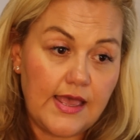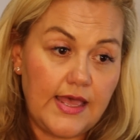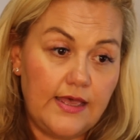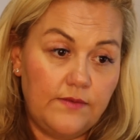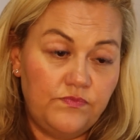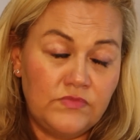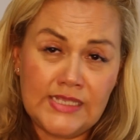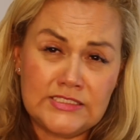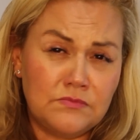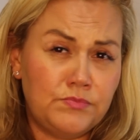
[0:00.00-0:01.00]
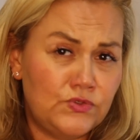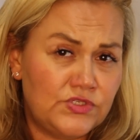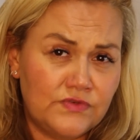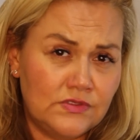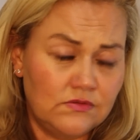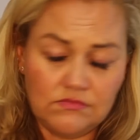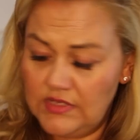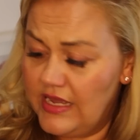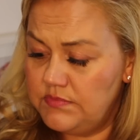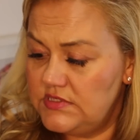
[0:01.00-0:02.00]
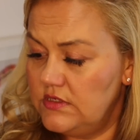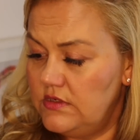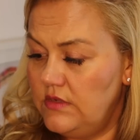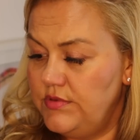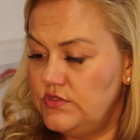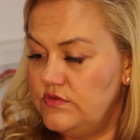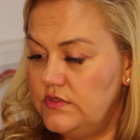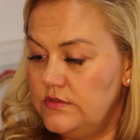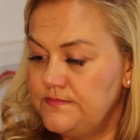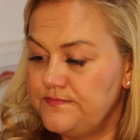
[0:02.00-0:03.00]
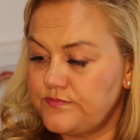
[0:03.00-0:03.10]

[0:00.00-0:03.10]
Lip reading: It's beautiful. Absolutely beautiful.